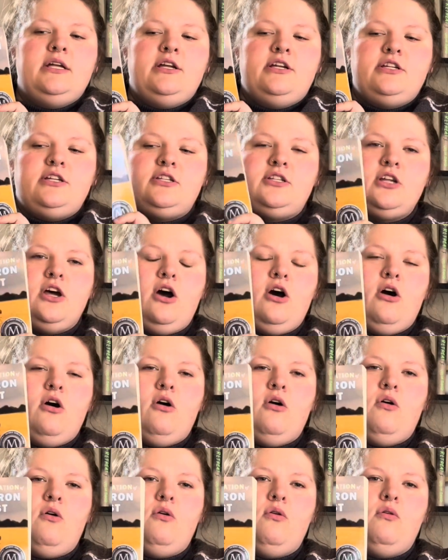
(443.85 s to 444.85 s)

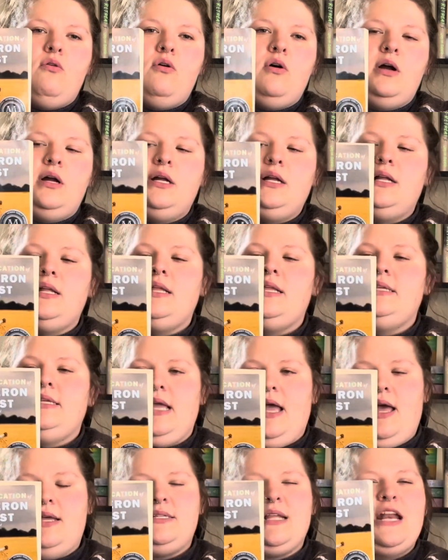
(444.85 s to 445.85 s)
So
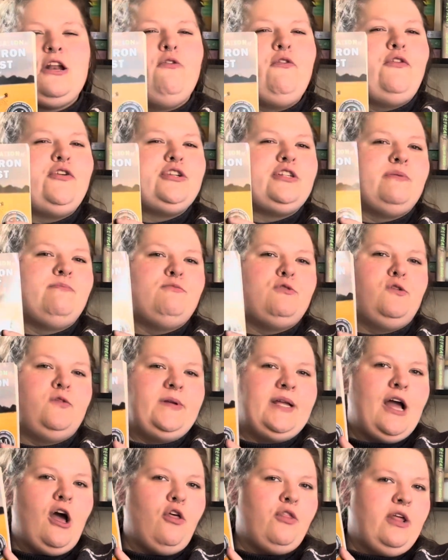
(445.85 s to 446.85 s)
yes, I know there's a
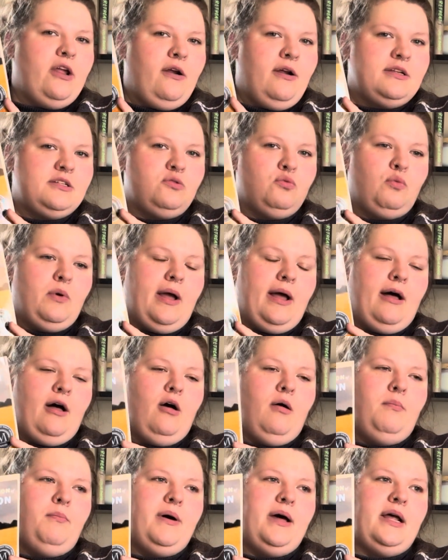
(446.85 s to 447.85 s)
movie out there as
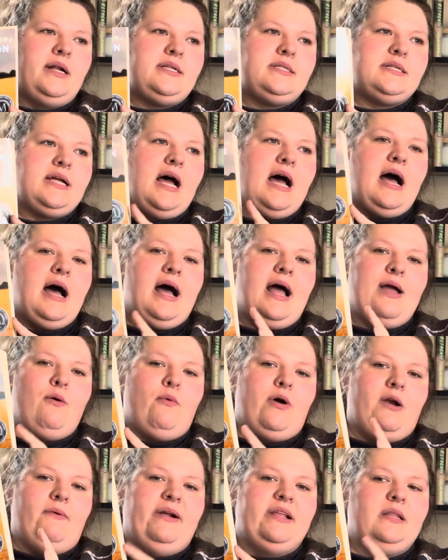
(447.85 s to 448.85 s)
well, but I
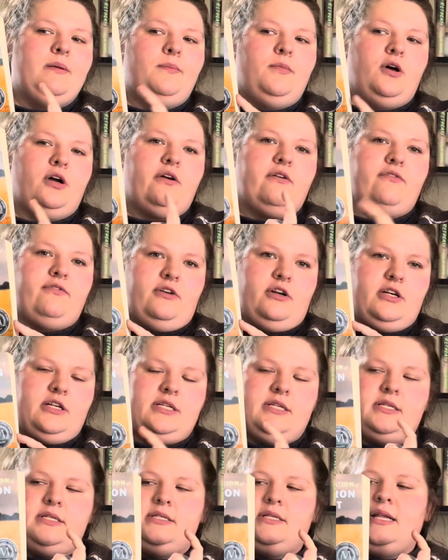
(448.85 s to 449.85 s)
want to read the book
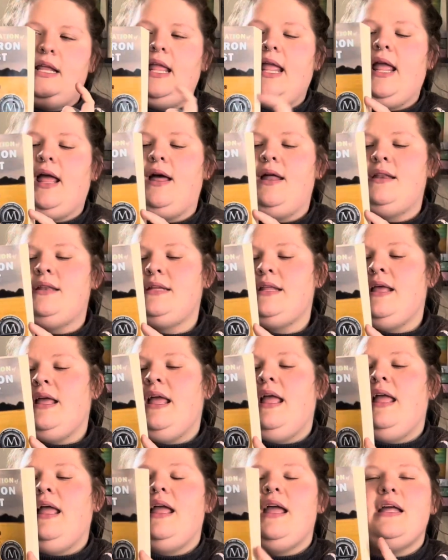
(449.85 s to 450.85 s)
first. And
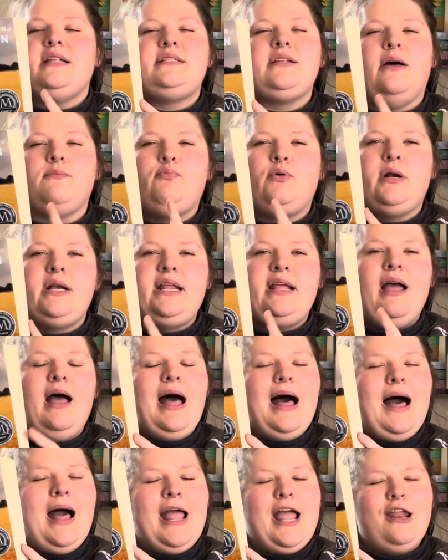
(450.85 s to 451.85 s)
it's pretty
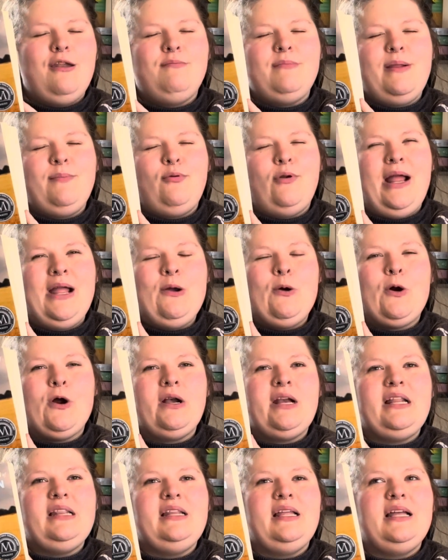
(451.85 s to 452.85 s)
high on my
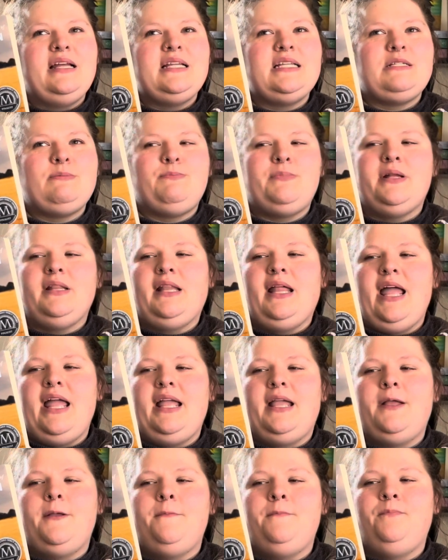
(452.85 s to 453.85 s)
priority list, but
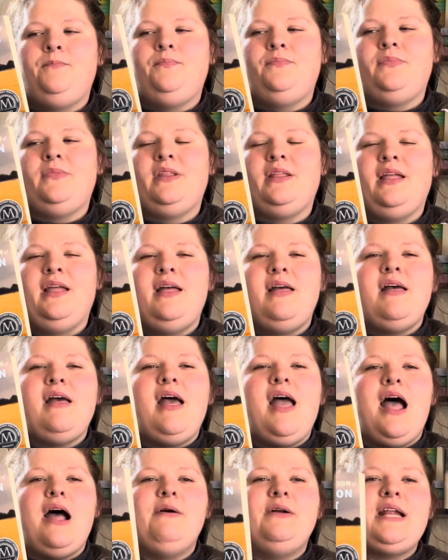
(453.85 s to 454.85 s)
like
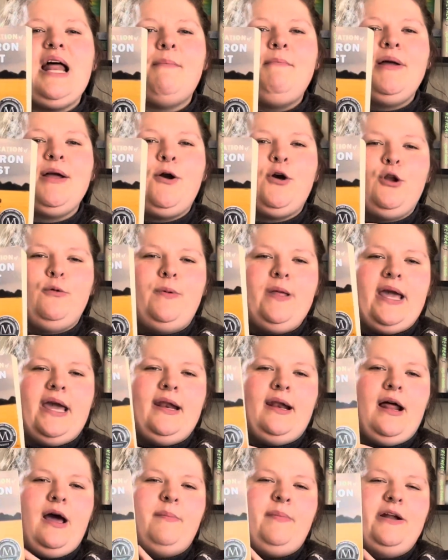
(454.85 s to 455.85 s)
every time I go to pick it
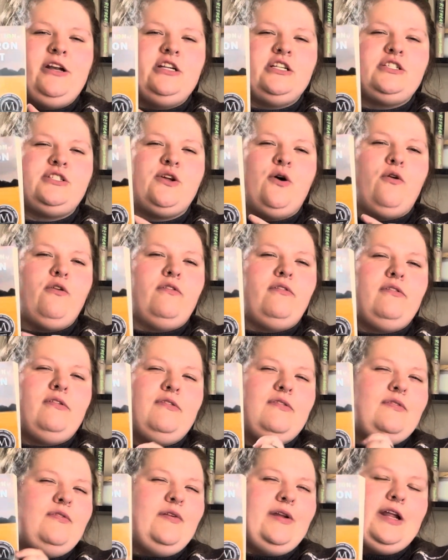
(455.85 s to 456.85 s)
up, I just don't
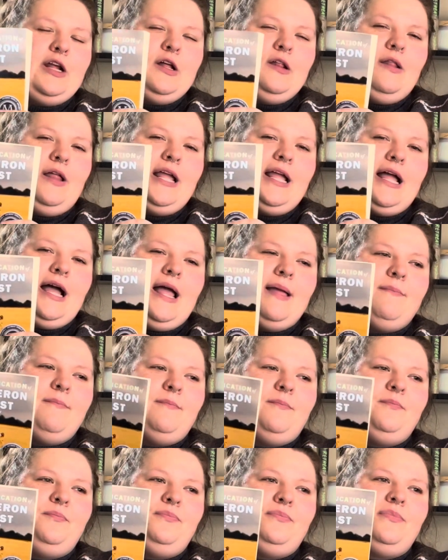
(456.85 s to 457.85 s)
feel like
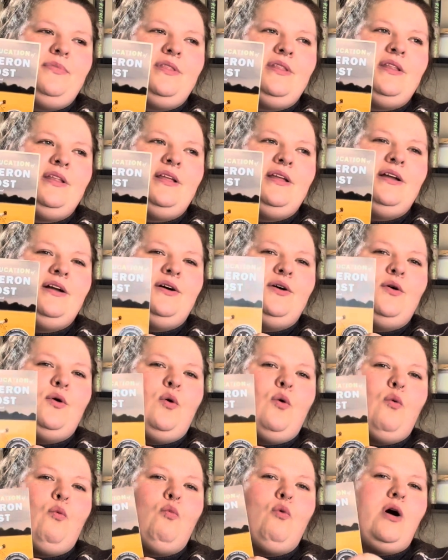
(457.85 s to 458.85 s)
I'm
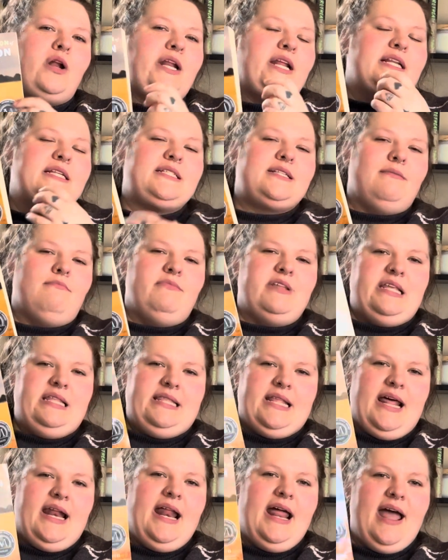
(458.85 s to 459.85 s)
wanting something
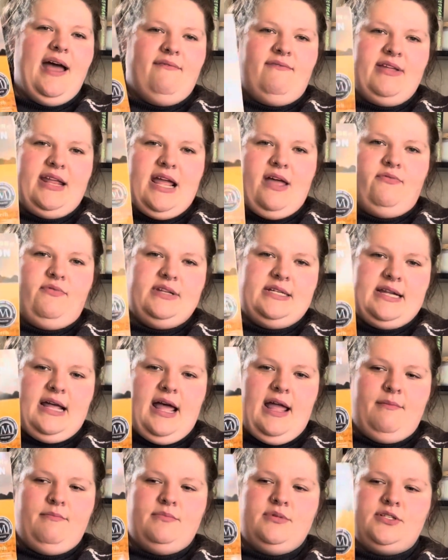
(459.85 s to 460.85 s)
that heavy at the
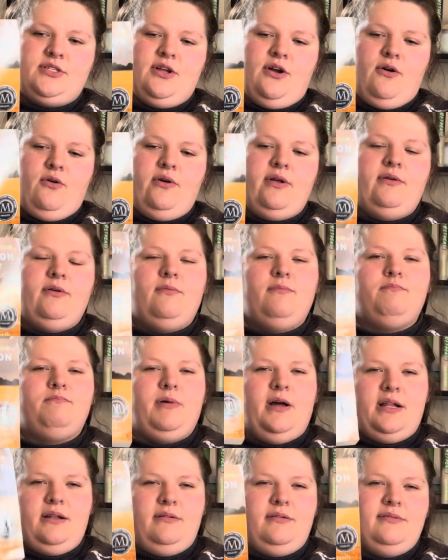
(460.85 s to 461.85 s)
time. So,
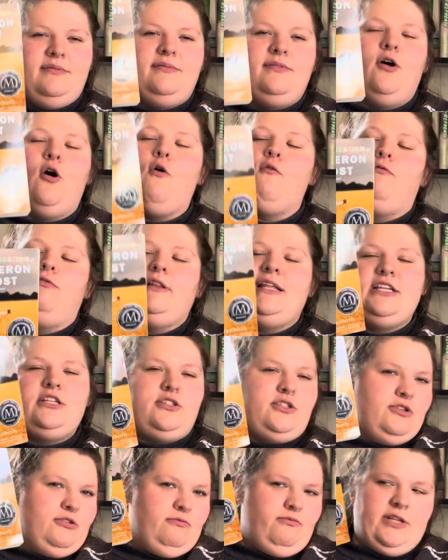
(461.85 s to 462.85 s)
but hopefully
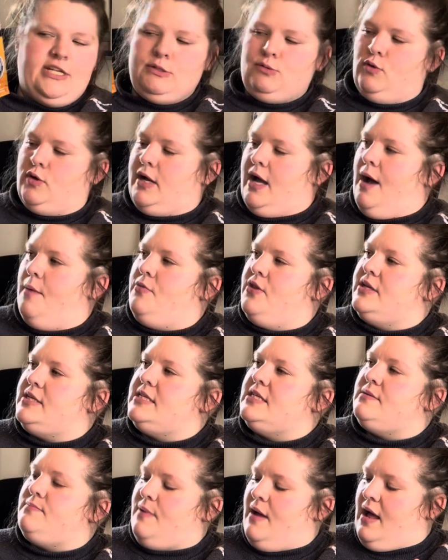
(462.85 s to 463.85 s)
soon this will come. This
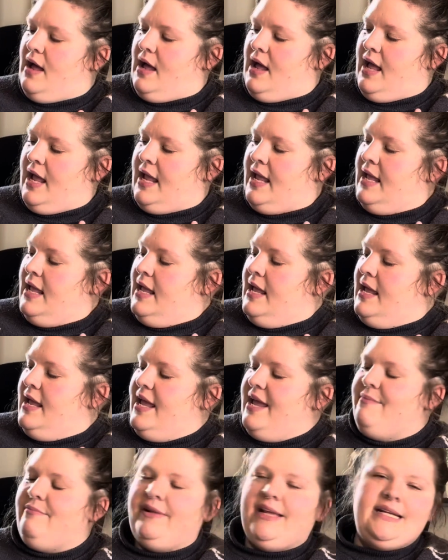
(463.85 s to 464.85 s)
is by
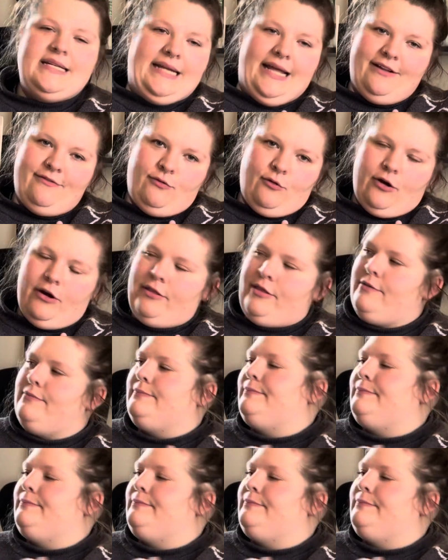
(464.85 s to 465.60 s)
Emily Danforth.